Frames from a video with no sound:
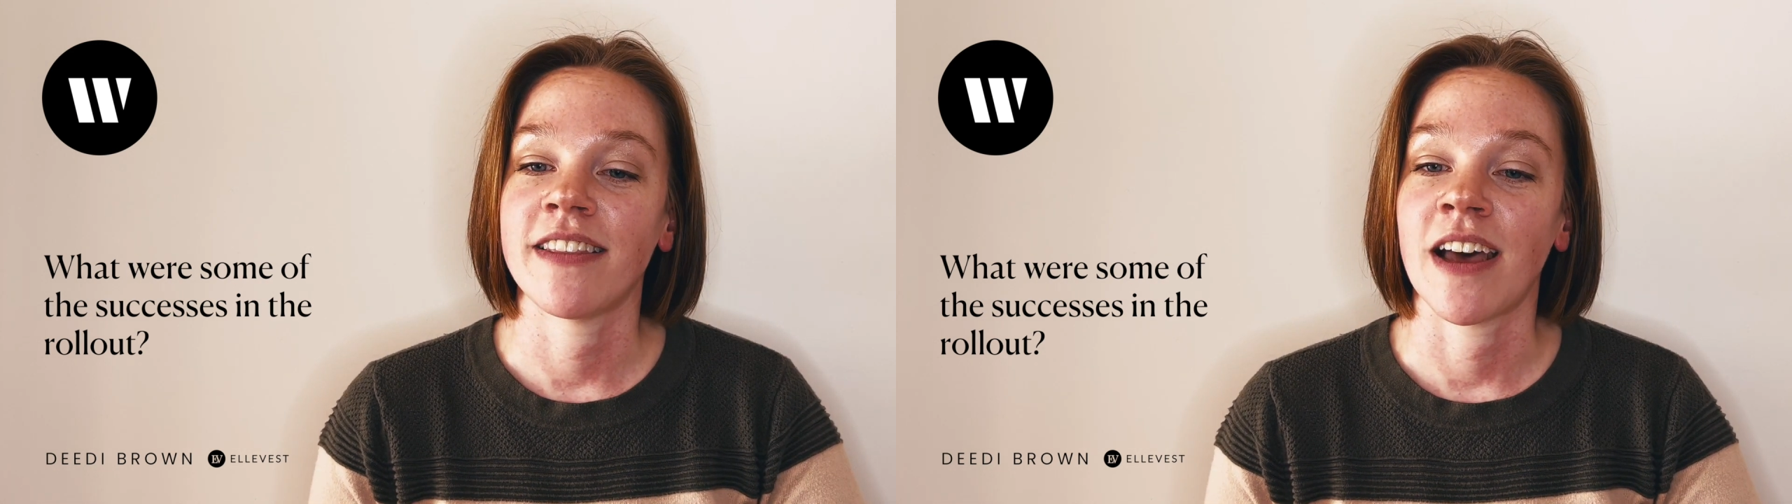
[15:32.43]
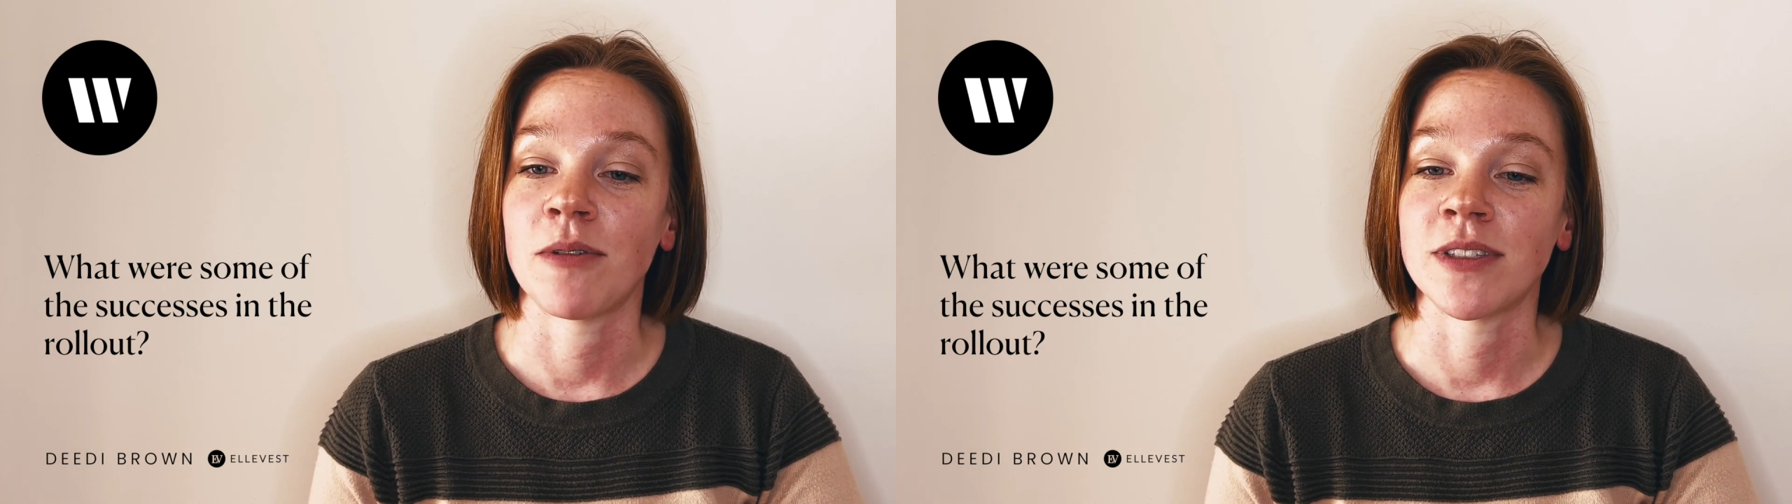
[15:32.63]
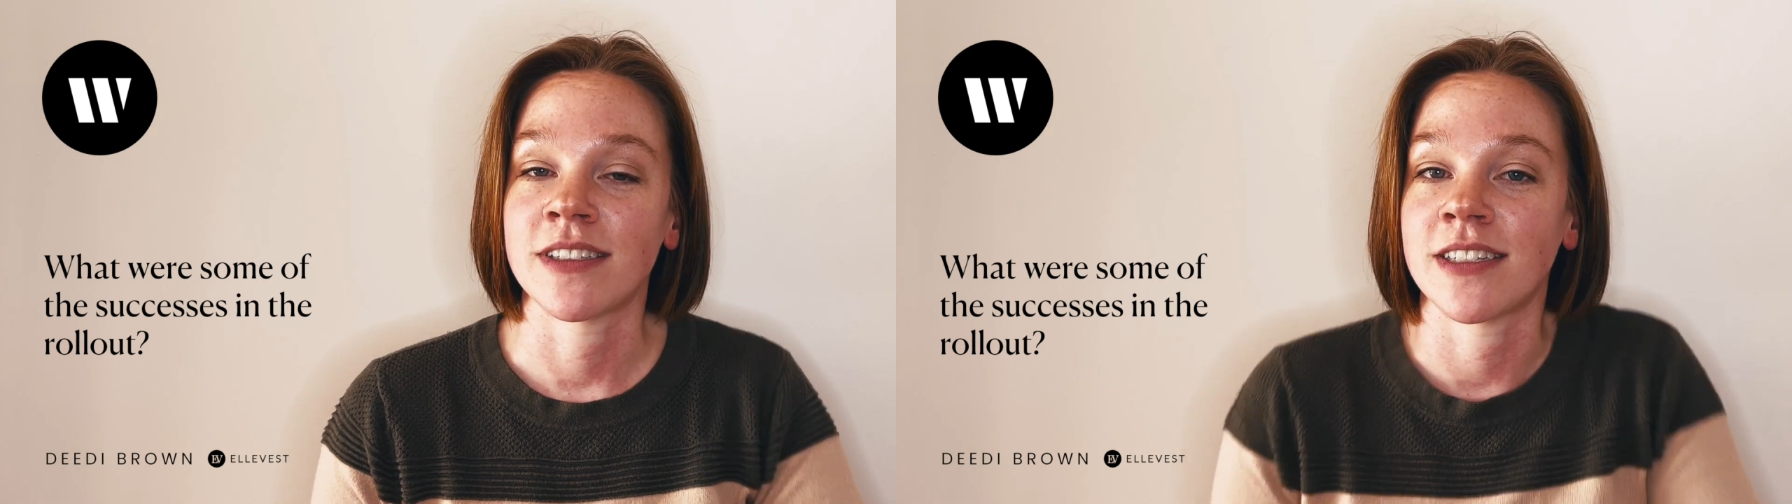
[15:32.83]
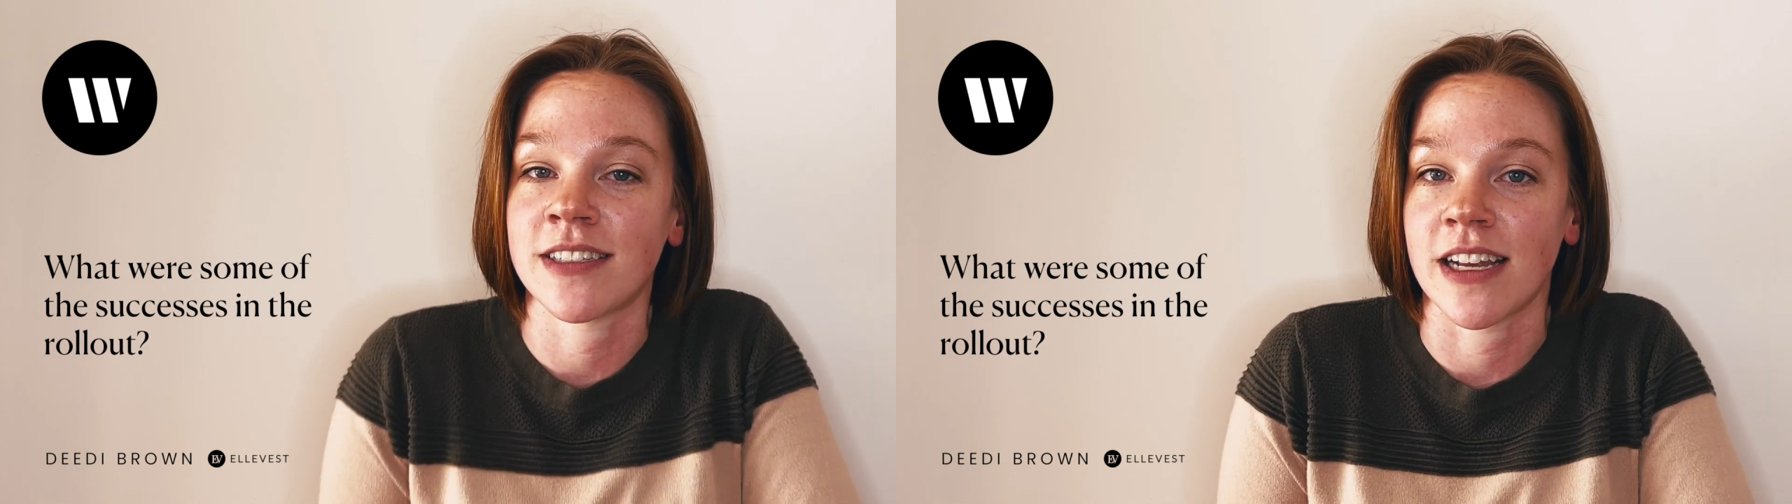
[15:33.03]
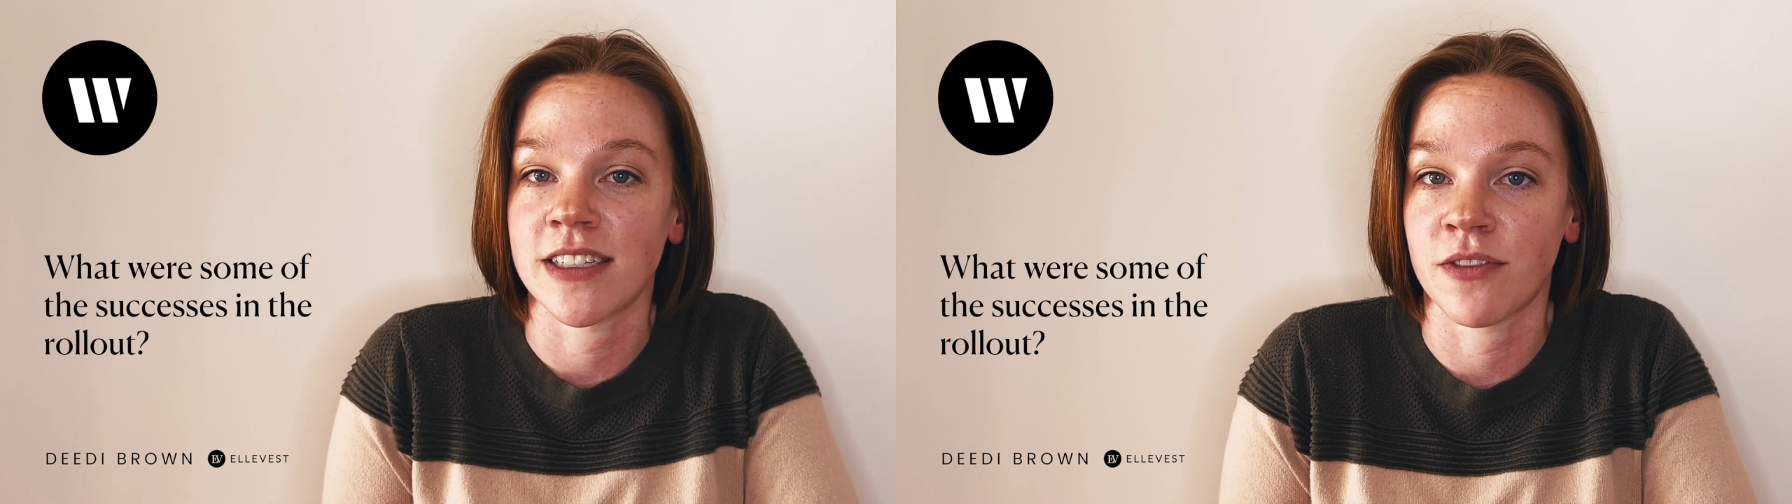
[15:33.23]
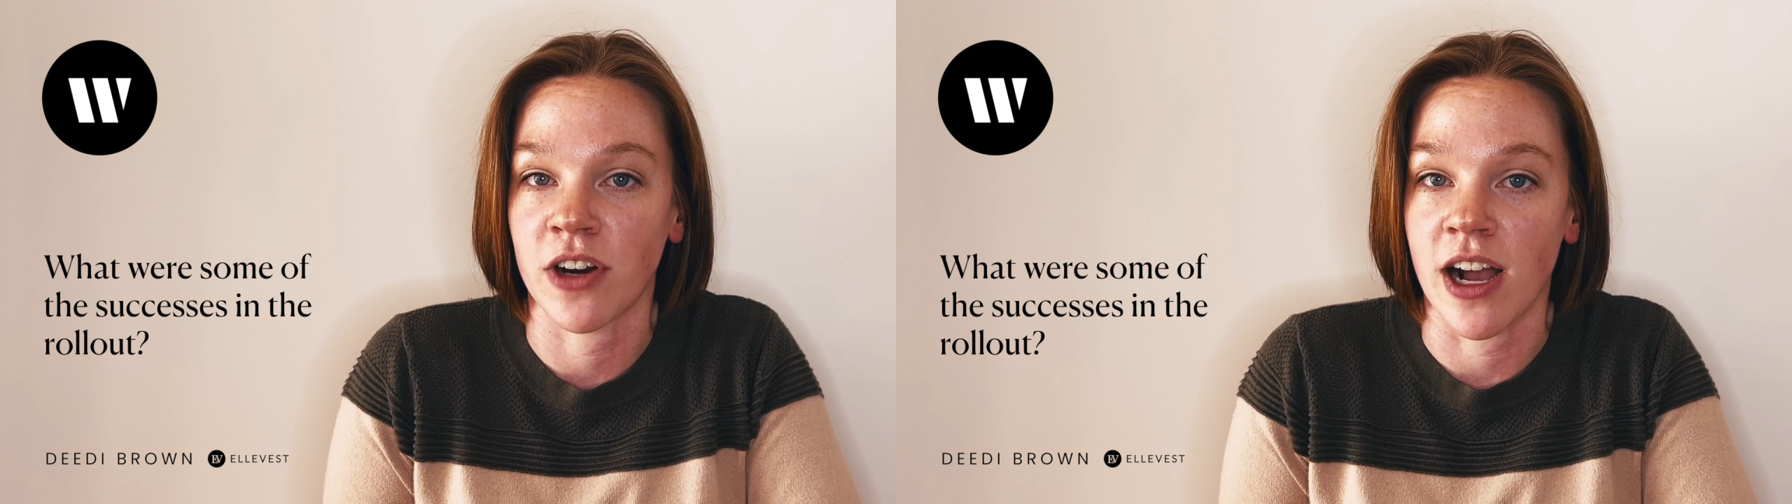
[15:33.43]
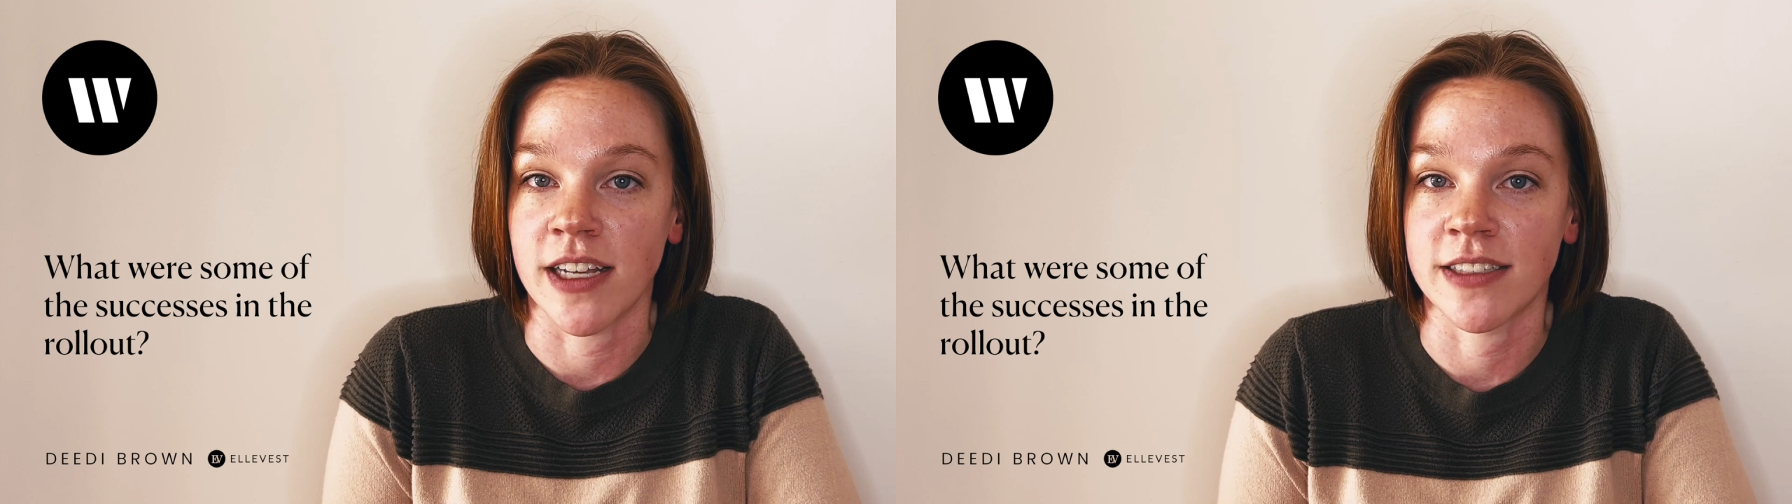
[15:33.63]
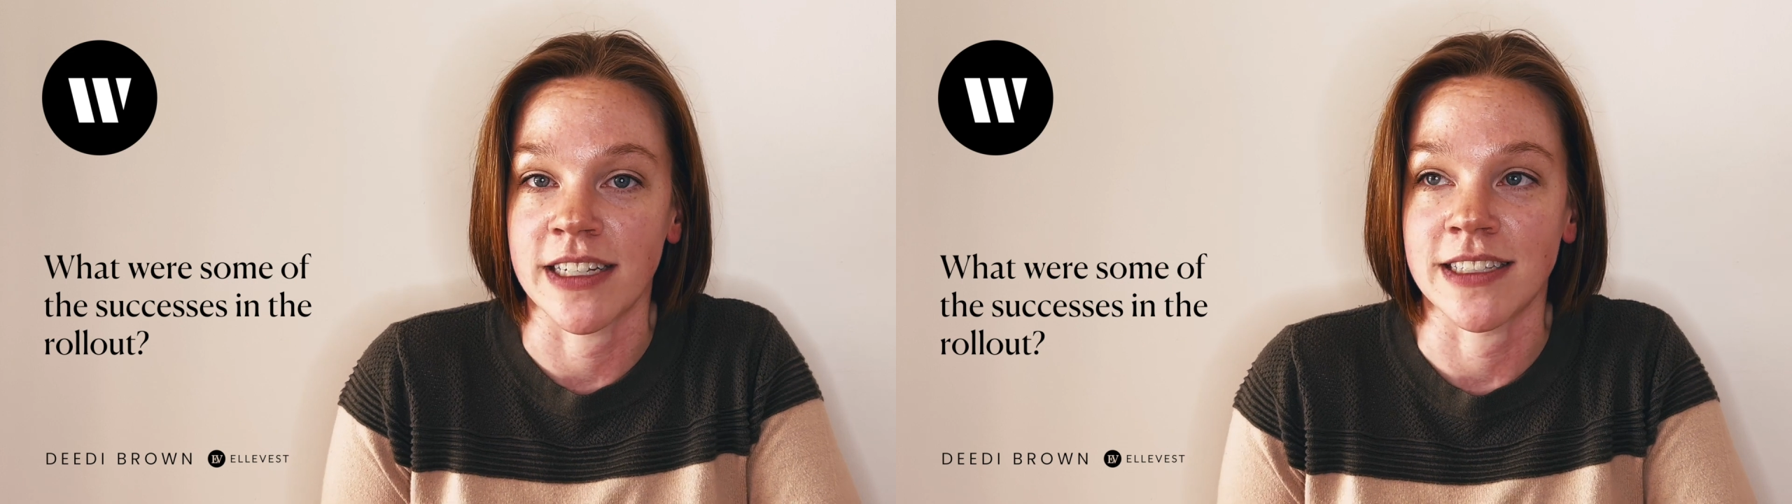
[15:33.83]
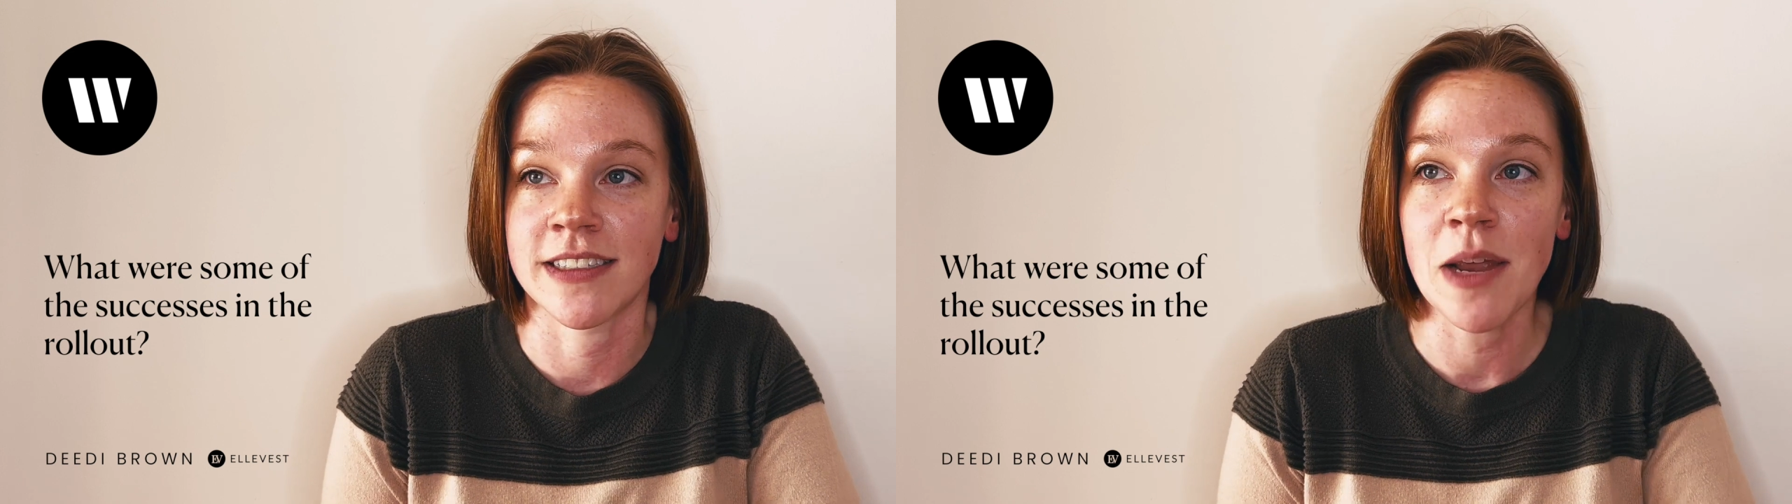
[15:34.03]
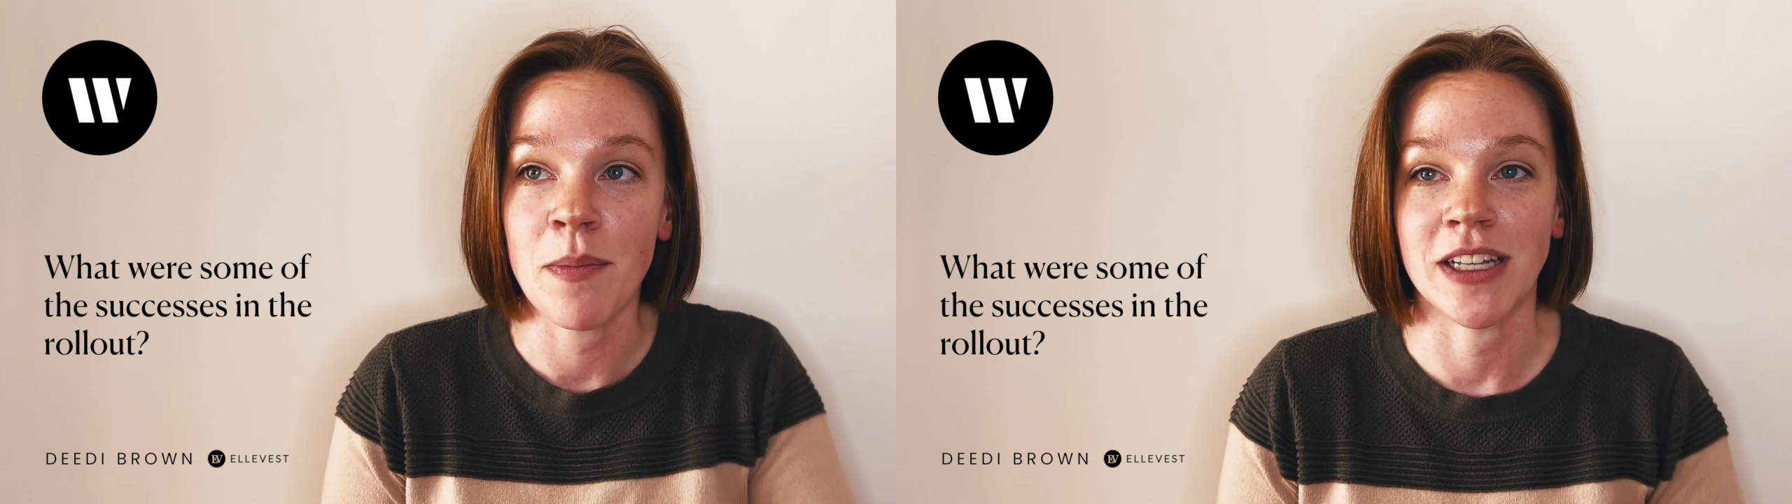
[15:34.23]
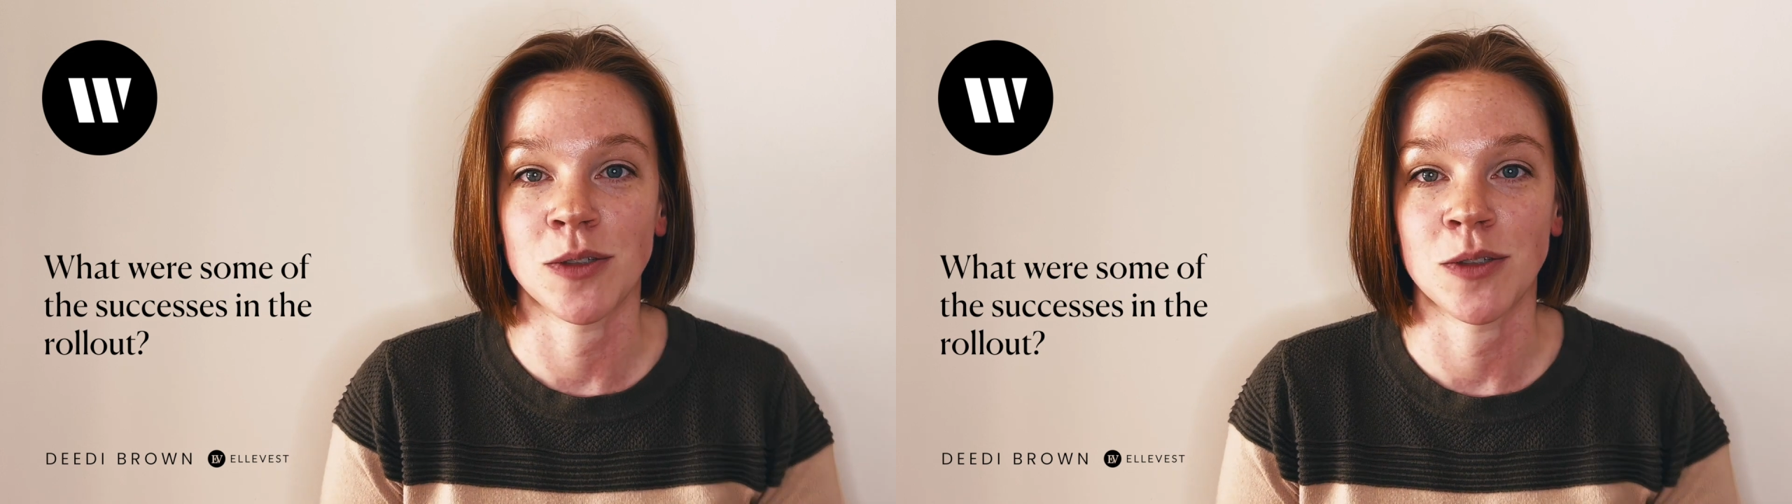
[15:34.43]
that was a success for us is snippets,